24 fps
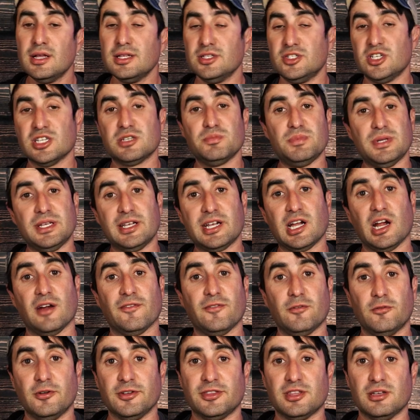Just be
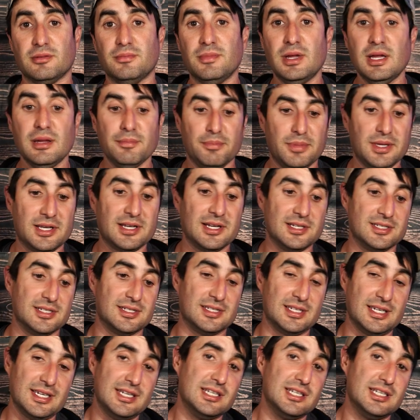careful with them because this